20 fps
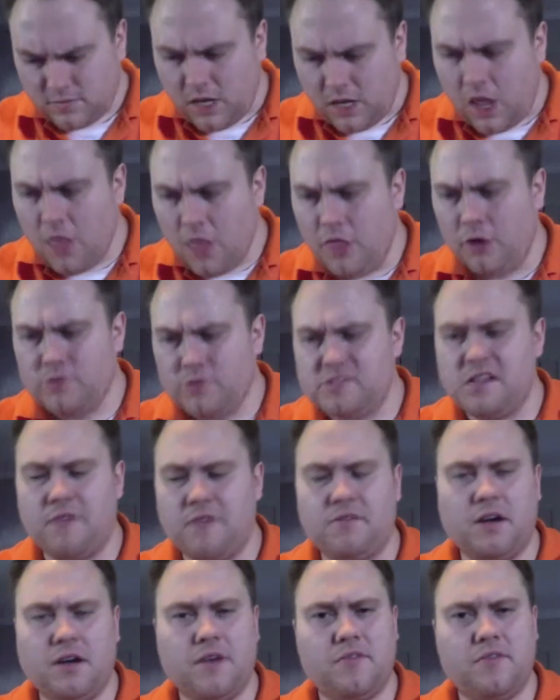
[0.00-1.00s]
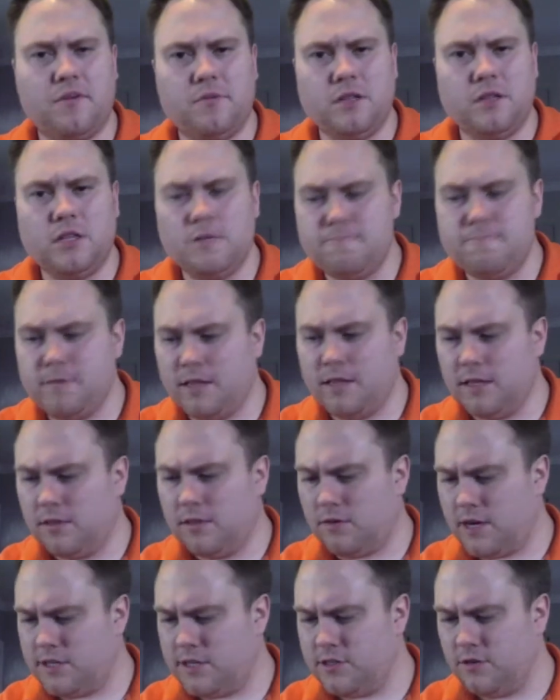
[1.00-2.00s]
those suffering from a lupulin
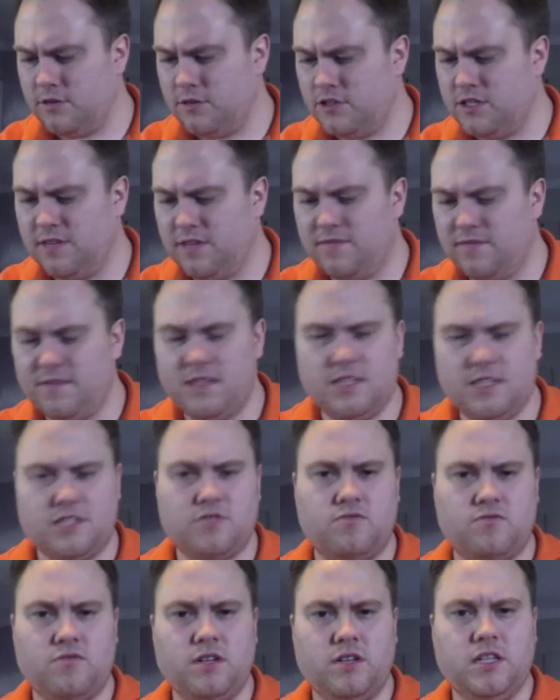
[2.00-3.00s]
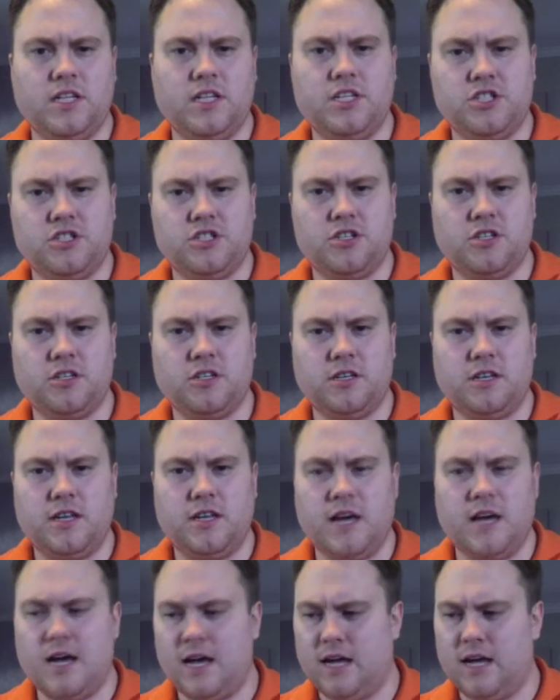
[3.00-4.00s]
threshold shift, this really should
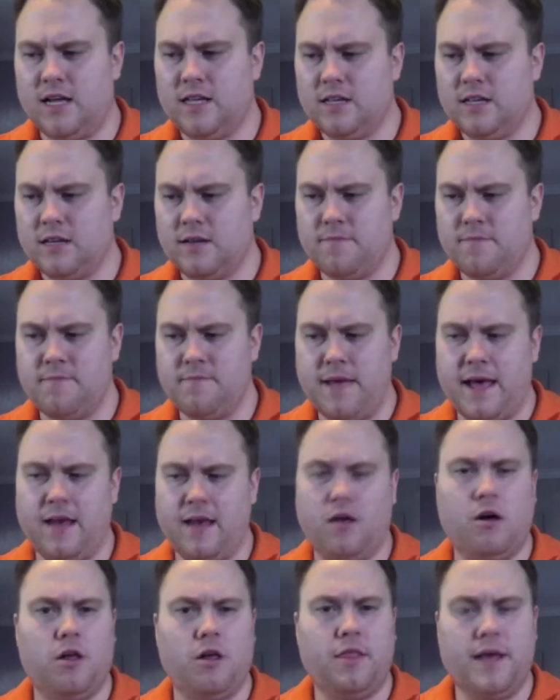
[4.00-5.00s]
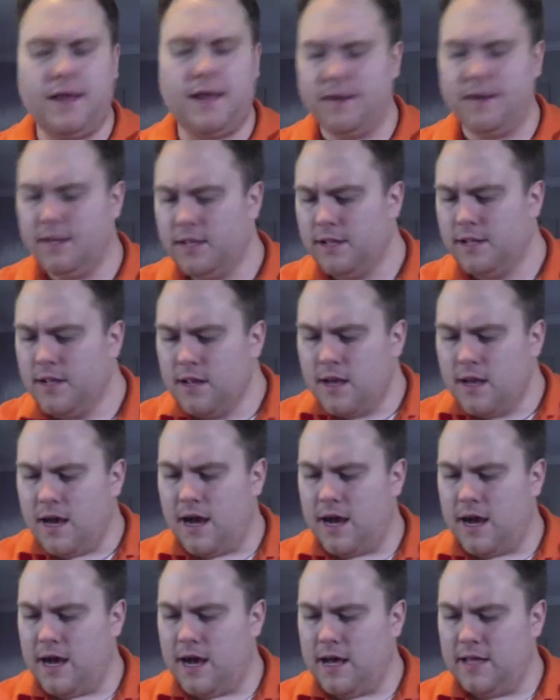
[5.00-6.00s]
combat all
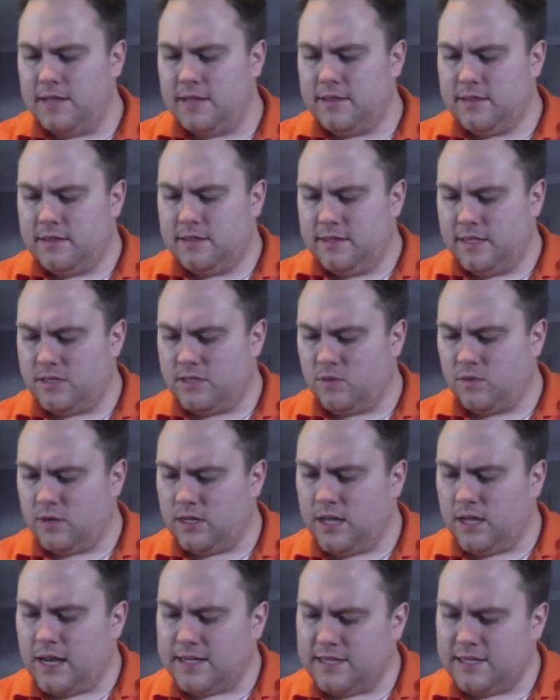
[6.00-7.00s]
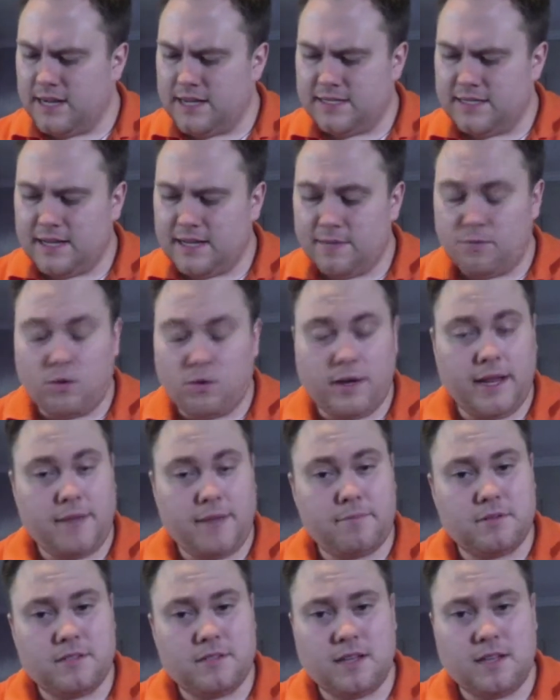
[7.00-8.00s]
that. This one clocks in at
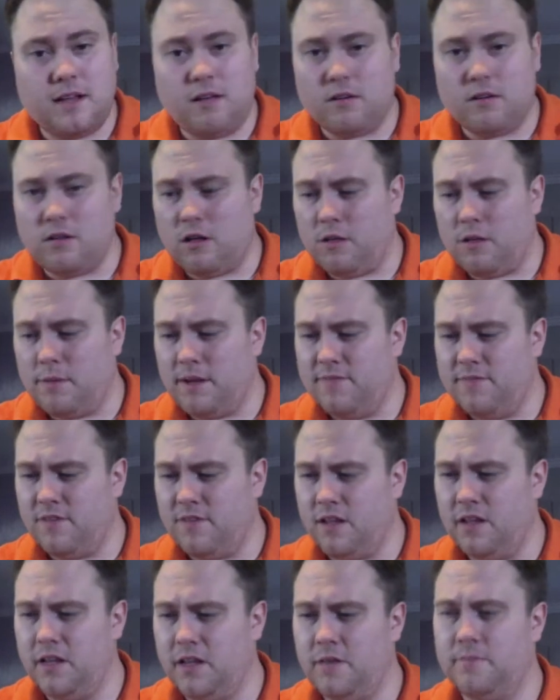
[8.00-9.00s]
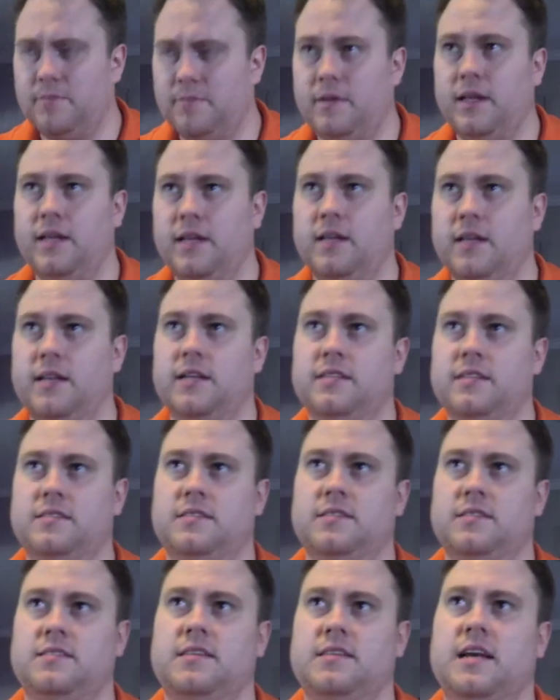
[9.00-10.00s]
10.8% alcohol by volume. It is
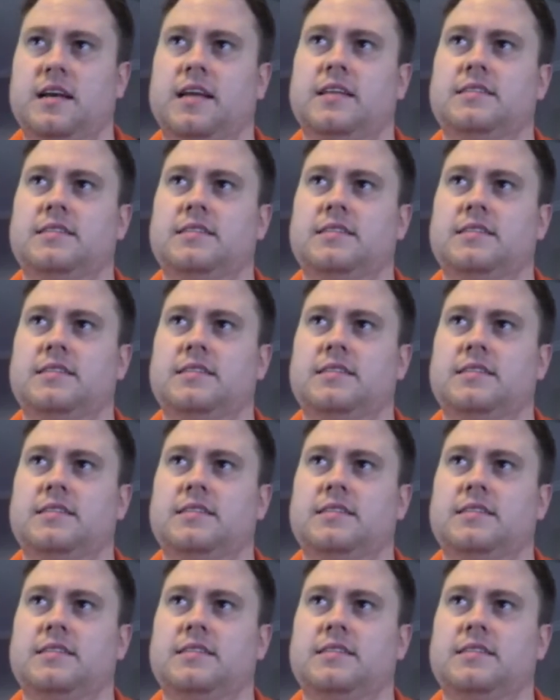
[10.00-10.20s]
the second